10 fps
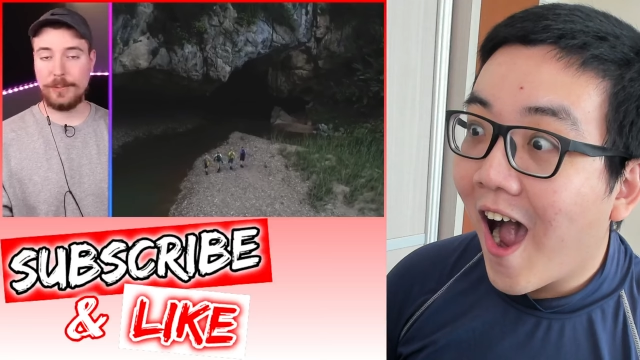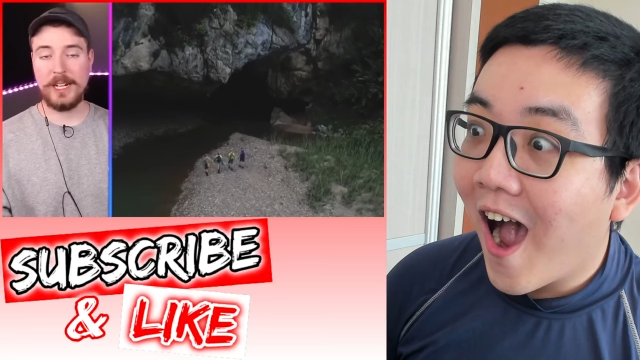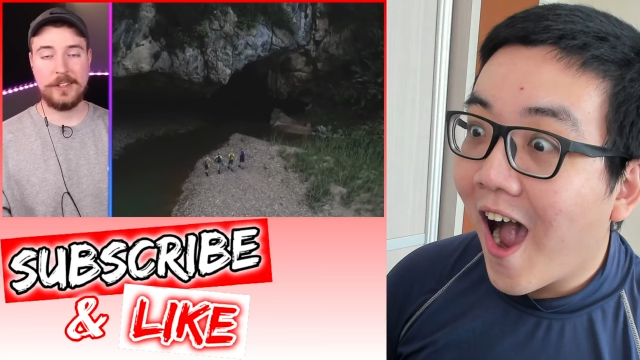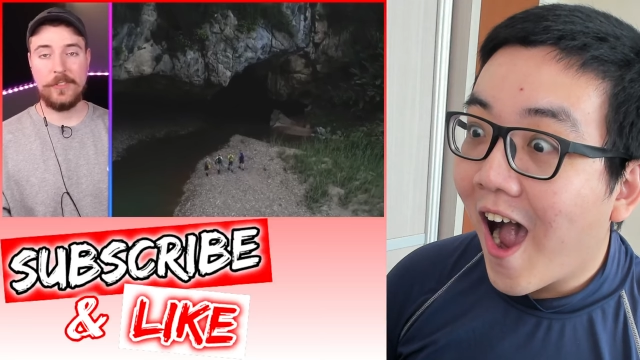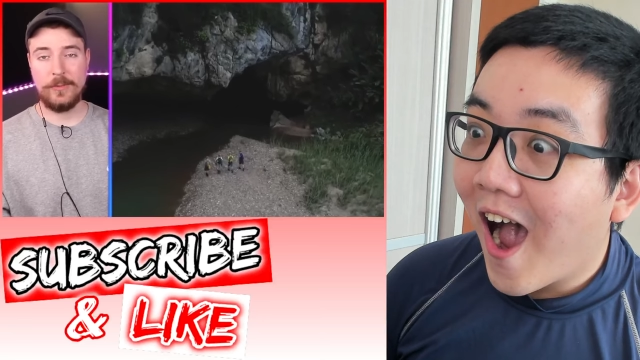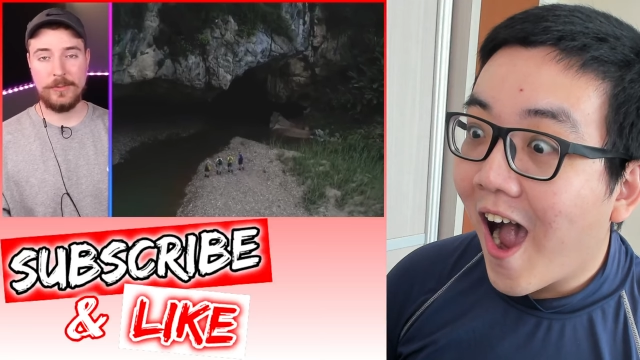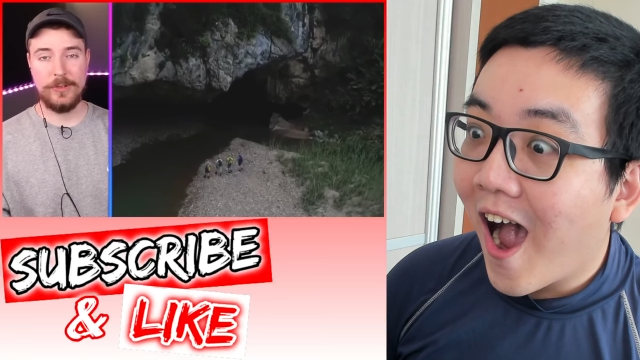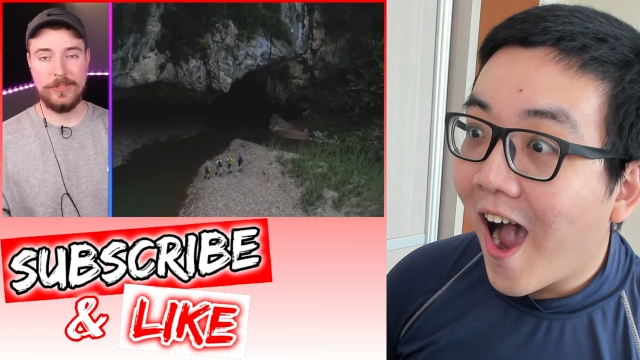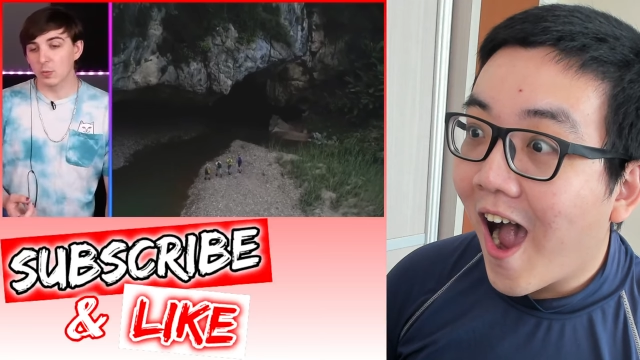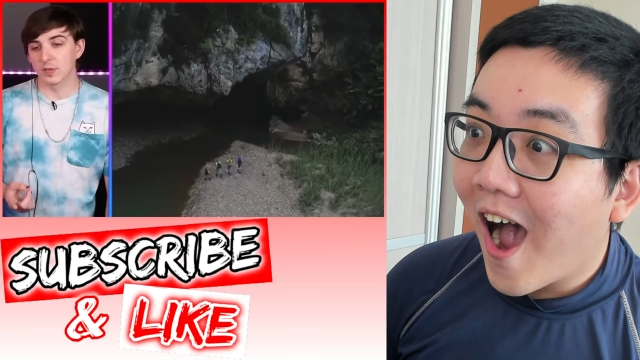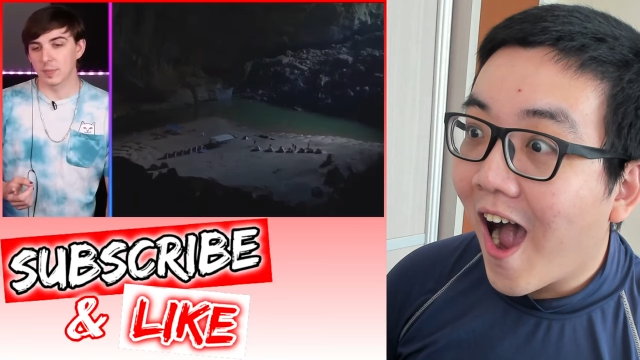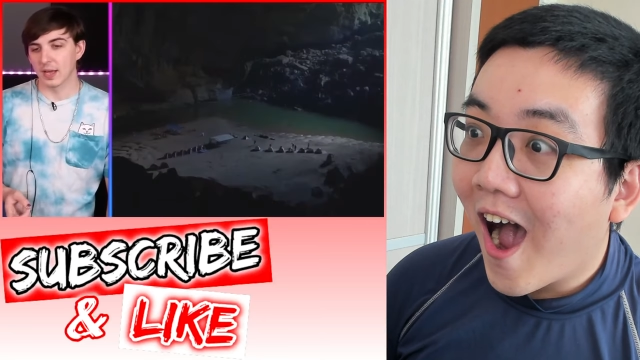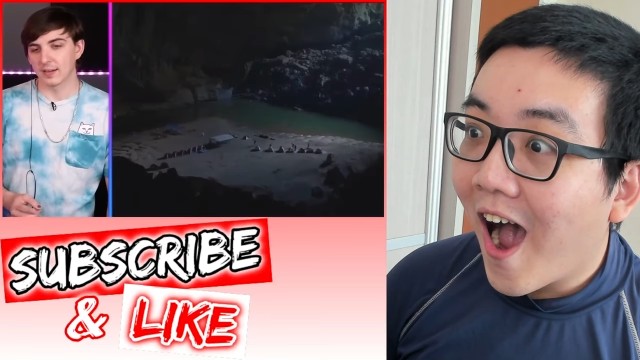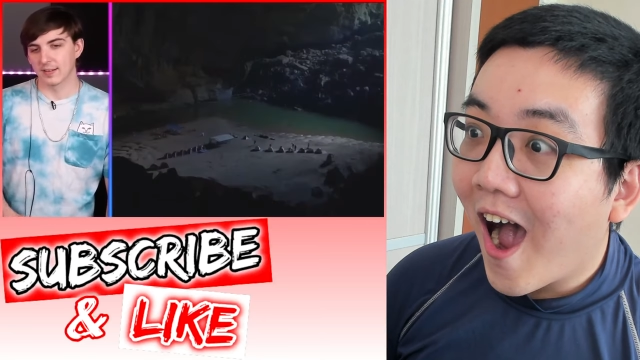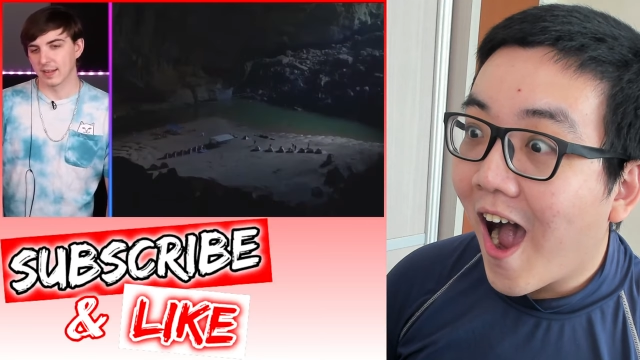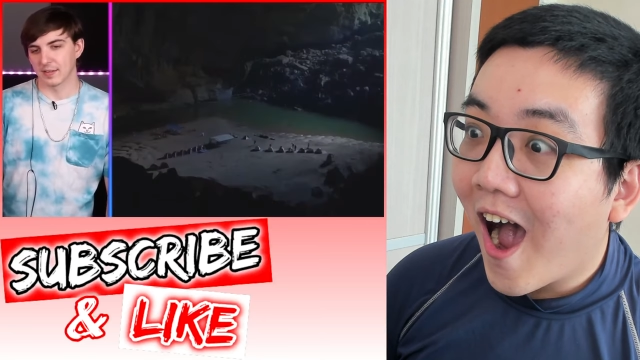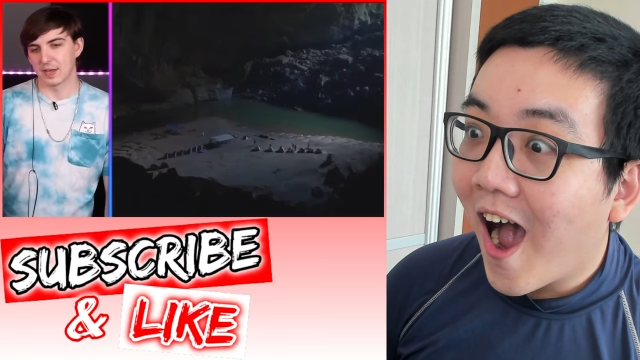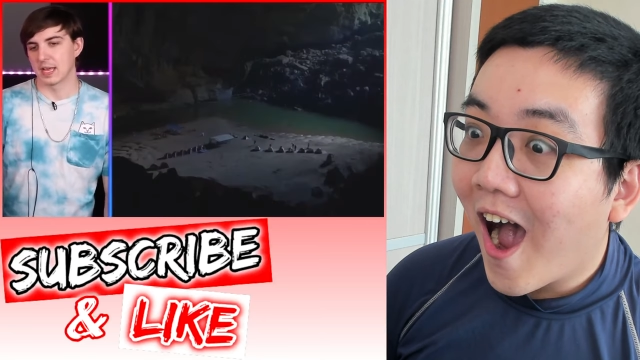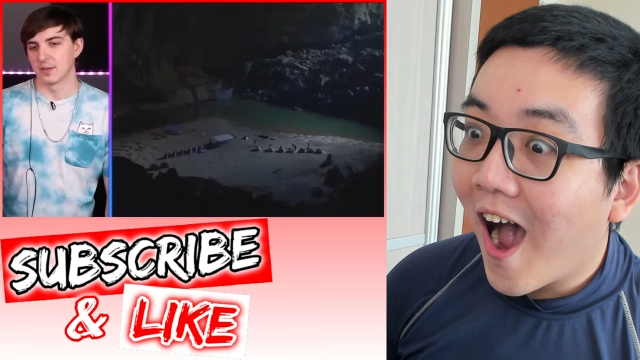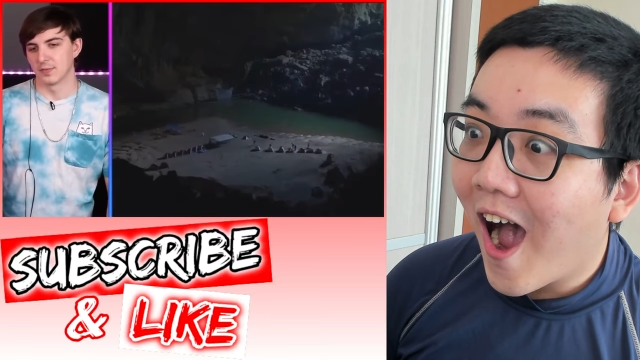Speaker 1: spot to film a movie. I was about to say they've
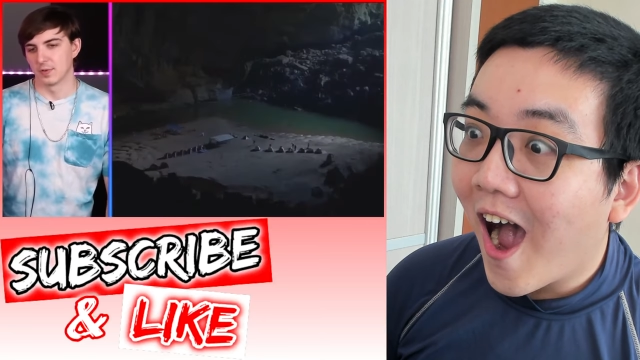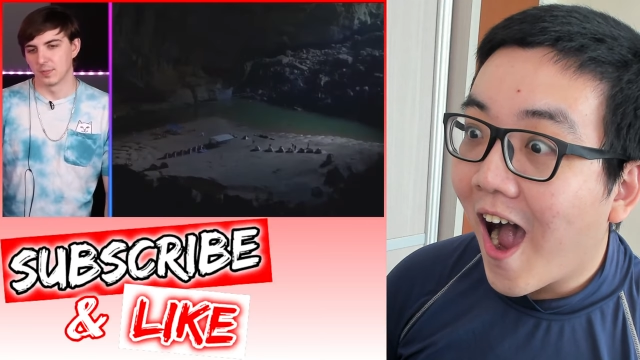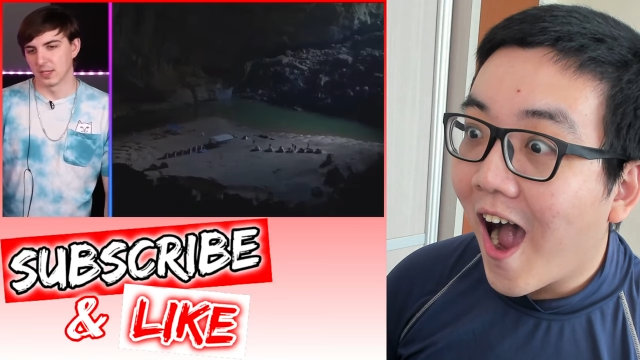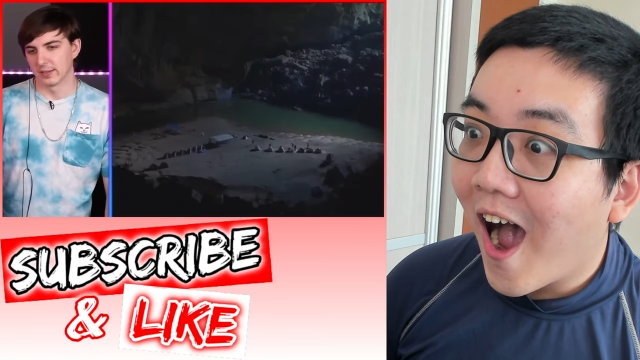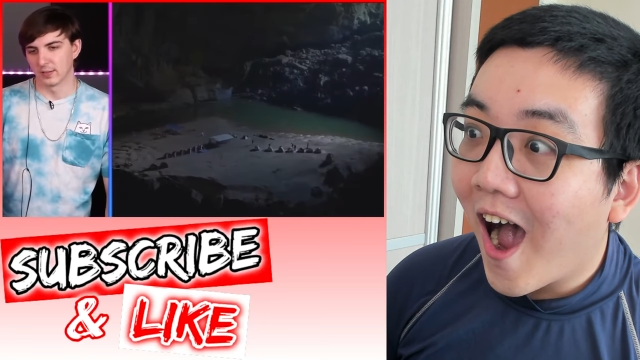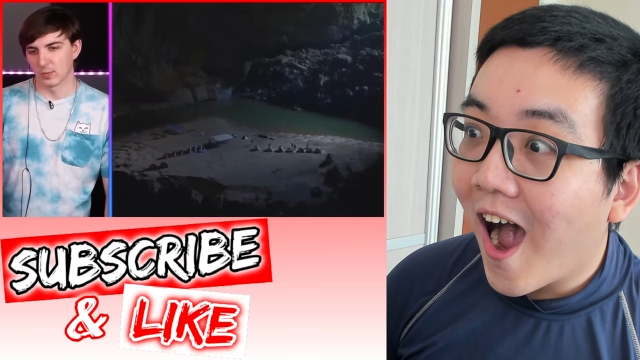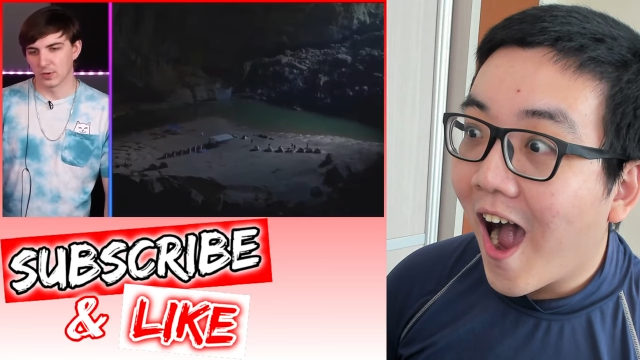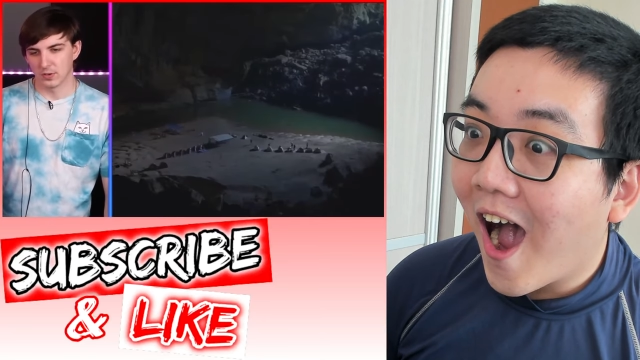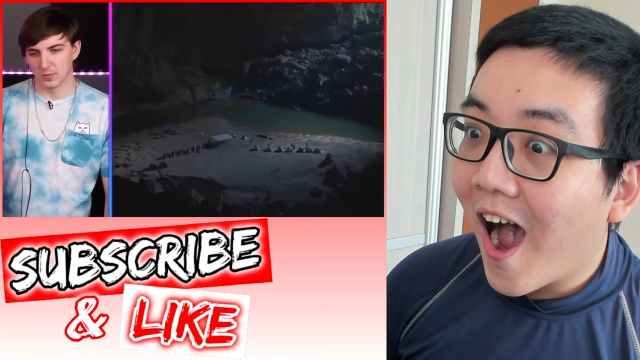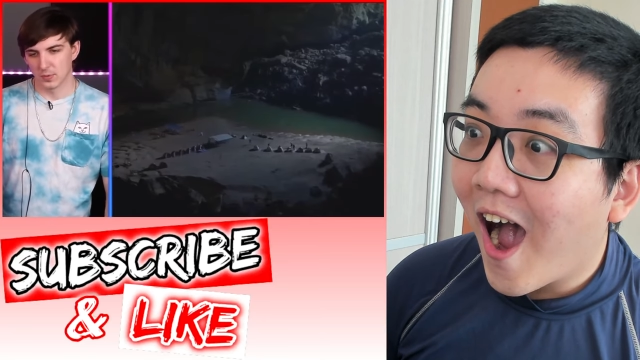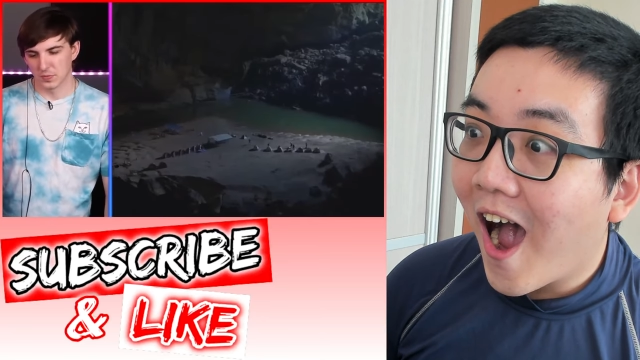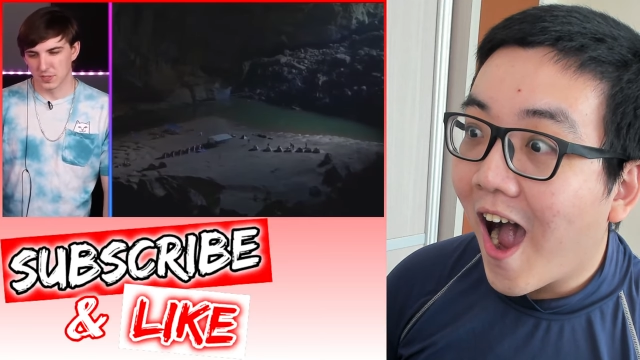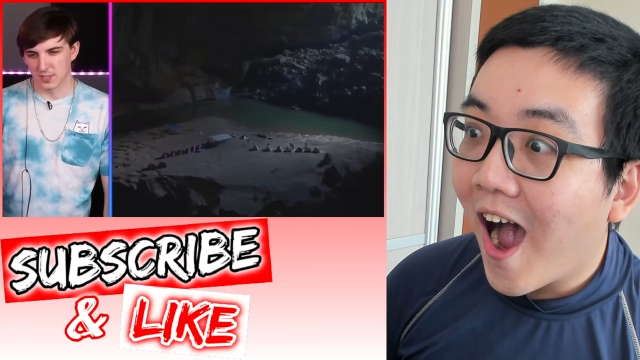had to film at least one or two movies